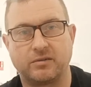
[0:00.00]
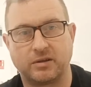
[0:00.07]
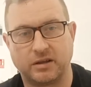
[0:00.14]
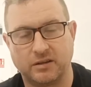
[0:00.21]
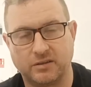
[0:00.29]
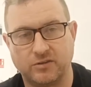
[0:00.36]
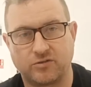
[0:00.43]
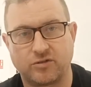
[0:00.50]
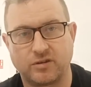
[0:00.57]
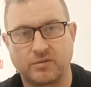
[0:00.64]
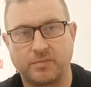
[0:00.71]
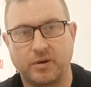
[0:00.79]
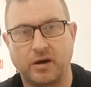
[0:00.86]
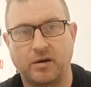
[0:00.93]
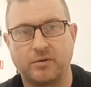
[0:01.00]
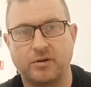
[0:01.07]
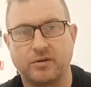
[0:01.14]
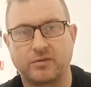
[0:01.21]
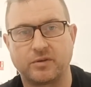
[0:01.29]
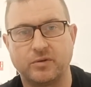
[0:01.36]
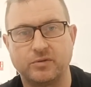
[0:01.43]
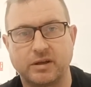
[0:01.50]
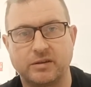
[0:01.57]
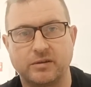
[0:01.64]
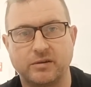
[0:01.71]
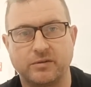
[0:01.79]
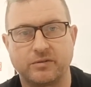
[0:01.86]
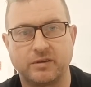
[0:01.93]
the industry department of the Junta
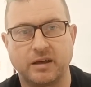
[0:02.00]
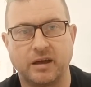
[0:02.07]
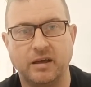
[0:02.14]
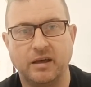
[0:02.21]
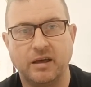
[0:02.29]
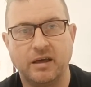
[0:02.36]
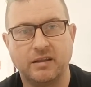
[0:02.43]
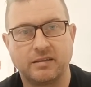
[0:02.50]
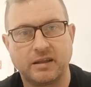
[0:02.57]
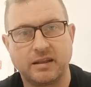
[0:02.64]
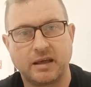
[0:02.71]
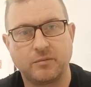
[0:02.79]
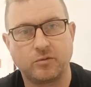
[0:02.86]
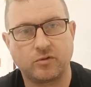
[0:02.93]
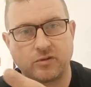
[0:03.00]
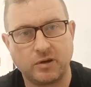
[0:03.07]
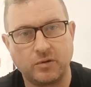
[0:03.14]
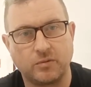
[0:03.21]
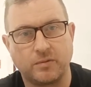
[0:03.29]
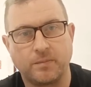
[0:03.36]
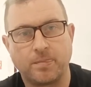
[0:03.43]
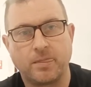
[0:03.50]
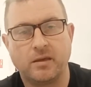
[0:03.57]
de Andalucia, then they will still